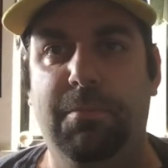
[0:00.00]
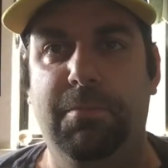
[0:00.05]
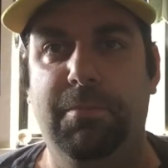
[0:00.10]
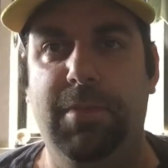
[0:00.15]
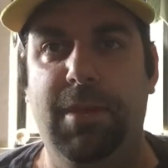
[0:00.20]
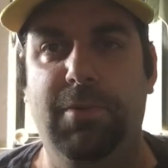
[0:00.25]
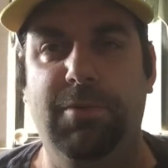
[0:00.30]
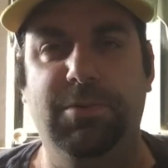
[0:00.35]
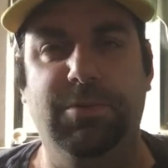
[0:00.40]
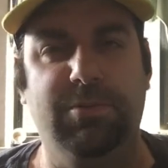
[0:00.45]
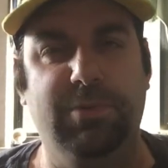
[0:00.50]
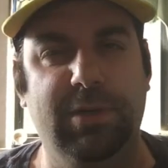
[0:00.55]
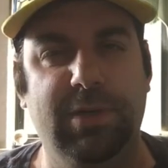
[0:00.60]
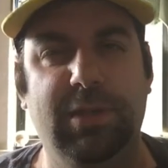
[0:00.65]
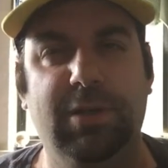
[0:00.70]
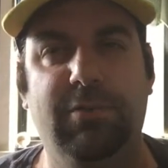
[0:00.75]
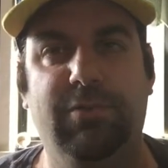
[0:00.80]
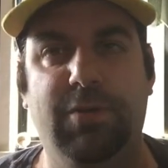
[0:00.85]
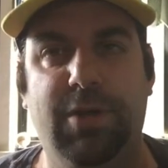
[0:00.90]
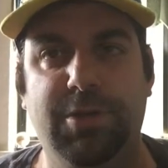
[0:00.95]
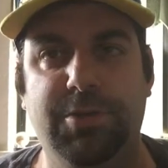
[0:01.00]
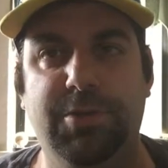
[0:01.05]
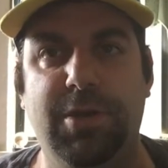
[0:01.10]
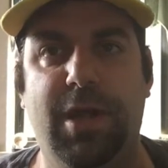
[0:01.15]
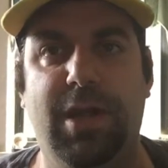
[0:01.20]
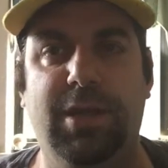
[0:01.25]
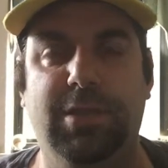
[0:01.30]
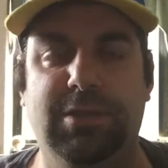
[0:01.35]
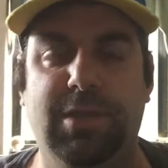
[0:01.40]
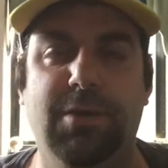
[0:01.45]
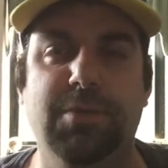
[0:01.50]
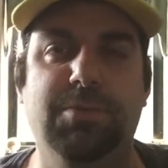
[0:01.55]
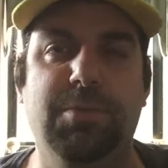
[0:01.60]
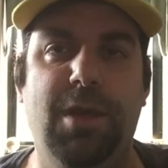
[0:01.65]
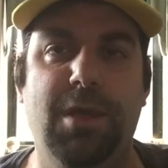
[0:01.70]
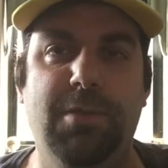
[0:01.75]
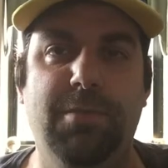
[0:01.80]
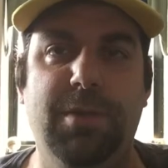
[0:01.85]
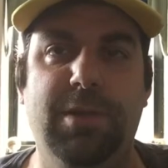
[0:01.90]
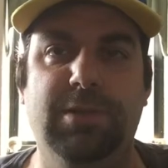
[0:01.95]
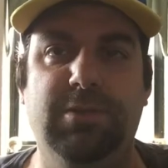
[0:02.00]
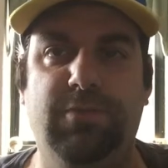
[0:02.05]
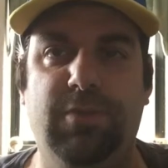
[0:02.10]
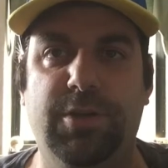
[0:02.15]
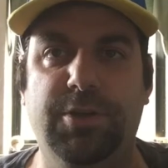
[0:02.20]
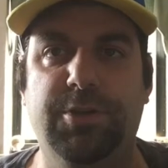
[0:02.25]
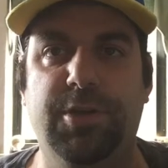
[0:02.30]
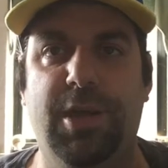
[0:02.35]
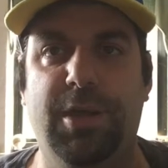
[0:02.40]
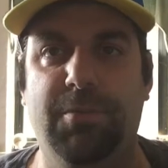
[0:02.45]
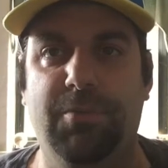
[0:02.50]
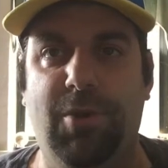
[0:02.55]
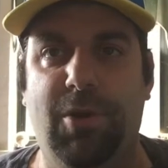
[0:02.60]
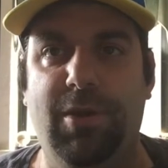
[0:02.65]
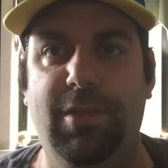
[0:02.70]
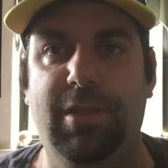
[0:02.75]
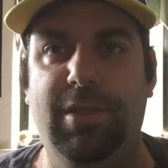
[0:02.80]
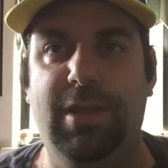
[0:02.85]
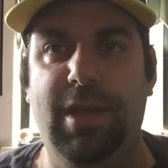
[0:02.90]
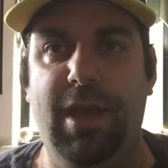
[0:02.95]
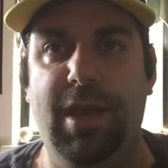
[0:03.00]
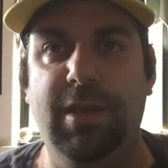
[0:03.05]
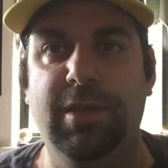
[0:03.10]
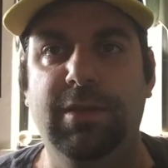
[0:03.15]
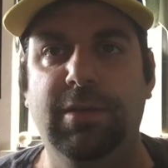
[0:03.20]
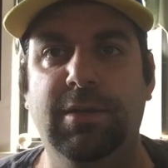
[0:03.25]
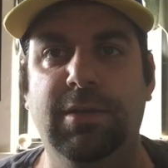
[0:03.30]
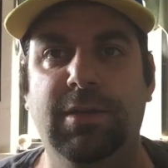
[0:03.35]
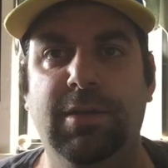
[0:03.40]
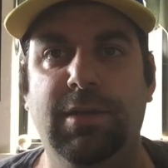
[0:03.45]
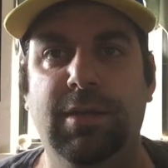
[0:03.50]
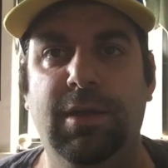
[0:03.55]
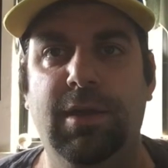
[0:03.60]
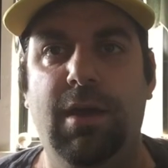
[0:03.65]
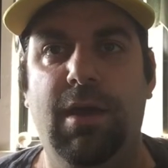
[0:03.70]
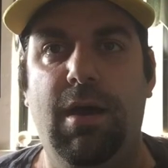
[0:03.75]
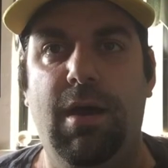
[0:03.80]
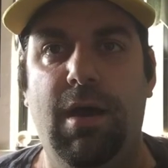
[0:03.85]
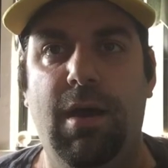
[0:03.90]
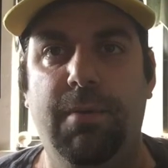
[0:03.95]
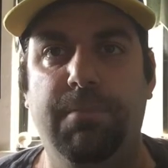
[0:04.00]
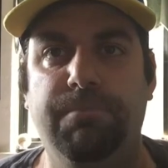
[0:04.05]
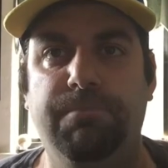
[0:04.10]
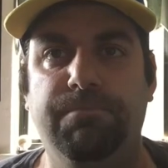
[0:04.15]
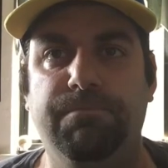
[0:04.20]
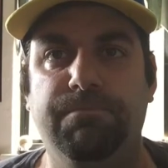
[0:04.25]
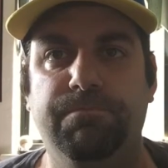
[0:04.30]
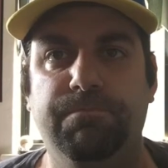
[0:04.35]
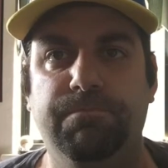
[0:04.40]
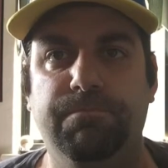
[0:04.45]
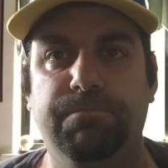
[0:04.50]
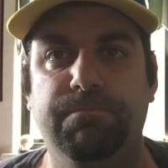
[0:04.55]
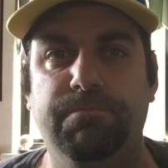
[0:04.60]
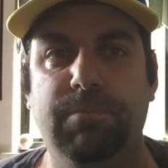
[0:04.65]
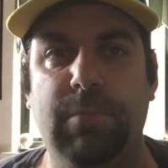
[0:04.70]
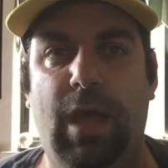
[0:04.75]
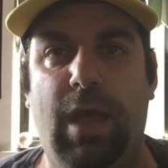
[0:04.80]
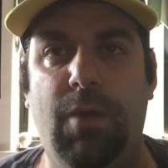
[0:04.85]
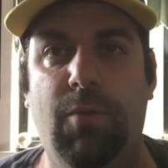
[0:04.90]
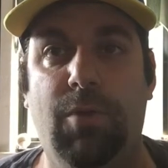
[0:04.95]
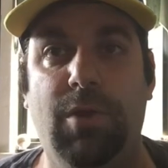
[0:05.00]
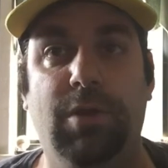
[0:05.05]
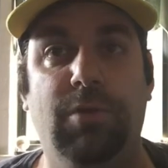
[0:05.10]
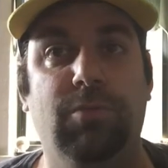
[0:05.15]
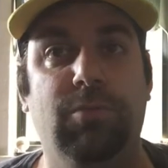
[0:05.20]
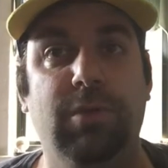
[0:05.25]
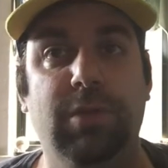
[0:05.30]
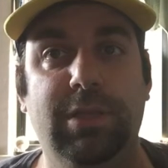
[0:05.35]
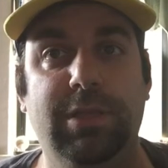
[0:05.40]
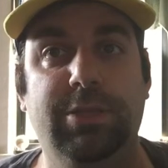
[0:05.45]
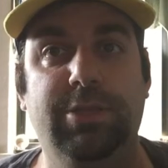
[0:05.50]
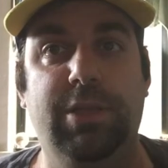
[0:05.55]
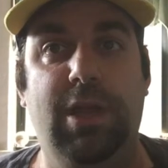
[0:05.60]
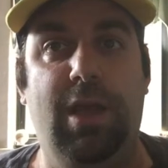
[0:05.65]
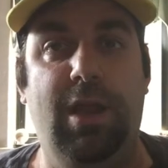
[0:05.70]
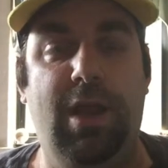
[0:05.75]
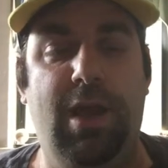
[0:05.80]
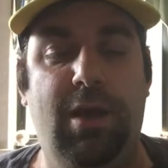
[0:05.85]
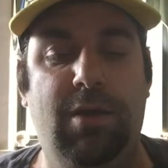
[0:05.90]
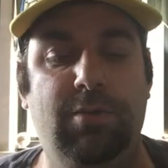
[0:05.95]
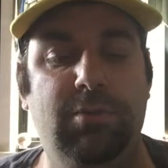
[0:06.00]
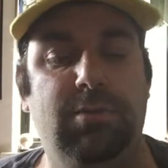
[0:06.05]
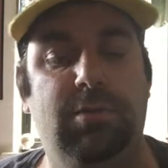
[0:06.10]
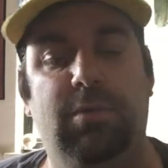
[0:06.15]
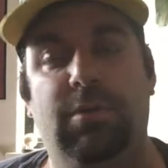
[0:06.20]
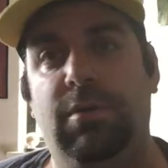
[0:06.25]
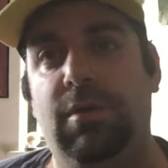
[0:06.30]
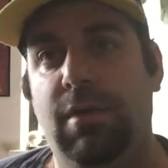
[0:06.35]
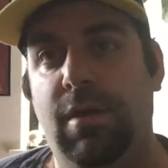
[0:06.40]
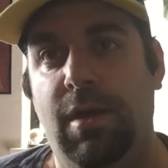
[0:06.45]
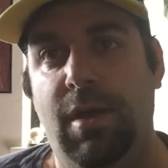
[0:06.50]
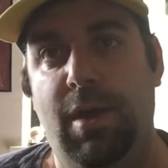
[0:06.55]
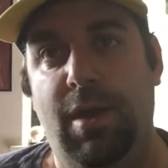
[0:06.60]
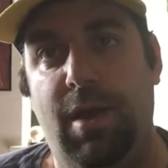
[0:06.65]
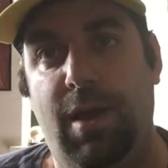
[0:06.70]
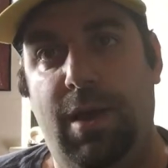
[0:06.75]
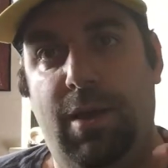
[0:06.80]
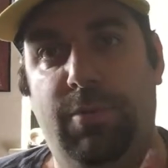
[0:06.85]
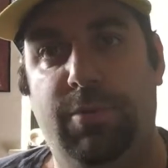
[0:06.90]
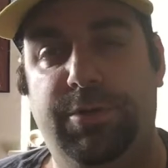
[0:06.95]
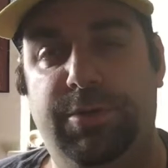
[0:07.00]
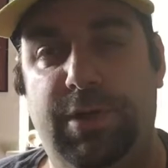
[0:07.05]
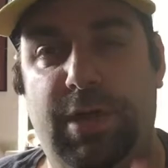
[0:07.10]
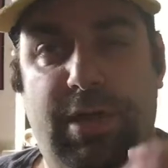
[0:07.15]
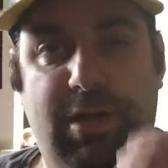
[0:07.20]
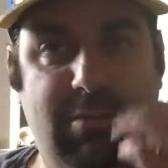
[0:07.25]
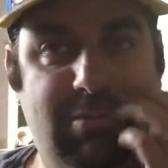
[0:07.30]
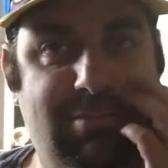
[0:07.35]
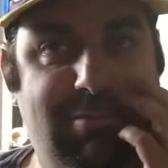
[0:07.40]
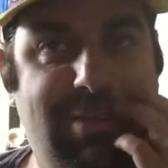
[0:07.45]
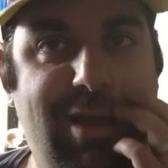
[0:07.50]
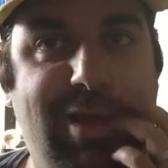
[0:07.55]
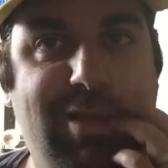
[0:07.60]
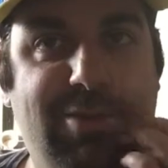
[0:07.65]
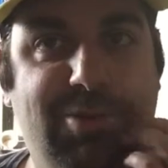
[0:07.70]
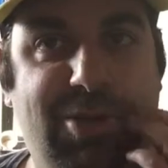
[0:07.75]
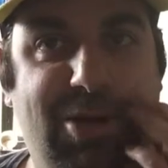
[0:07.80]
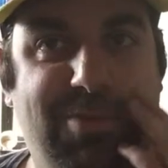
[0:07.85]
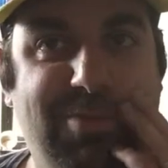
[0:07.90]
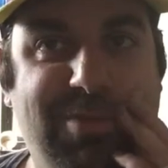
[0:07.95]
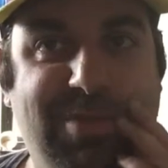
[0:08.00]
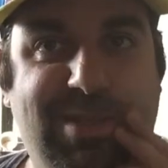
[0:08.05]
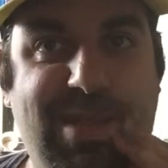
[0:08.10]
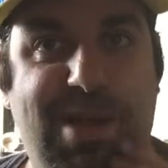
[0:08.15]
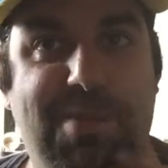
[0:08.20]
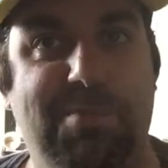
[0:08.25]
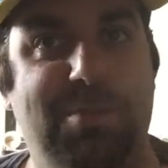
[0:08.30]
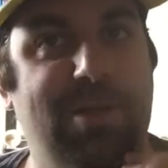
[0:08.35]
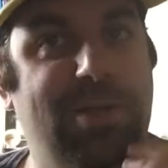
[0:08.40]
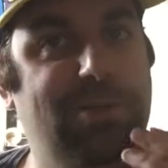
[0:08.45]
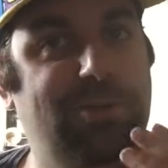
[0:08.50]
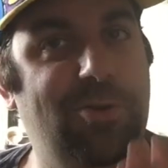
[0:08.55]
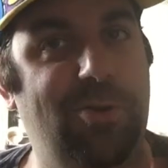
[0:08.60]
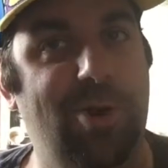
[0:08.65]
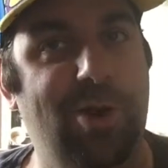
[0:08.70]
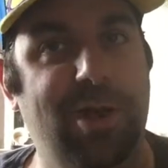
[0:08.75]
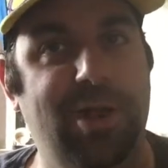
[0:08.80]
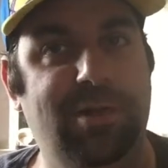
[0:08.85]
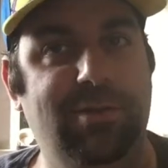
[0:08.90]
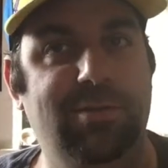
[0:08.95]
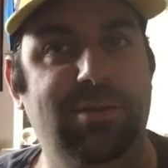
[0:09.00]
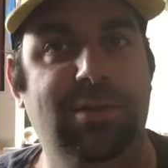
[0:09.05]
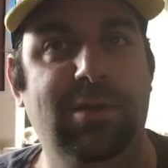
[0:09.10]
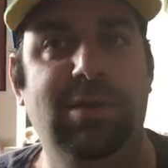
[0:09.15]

It was really frustrating. So that was probably the biggest frustrating part of the day. I want to really shout out, and I wish I had the gentleman's name, but at Target,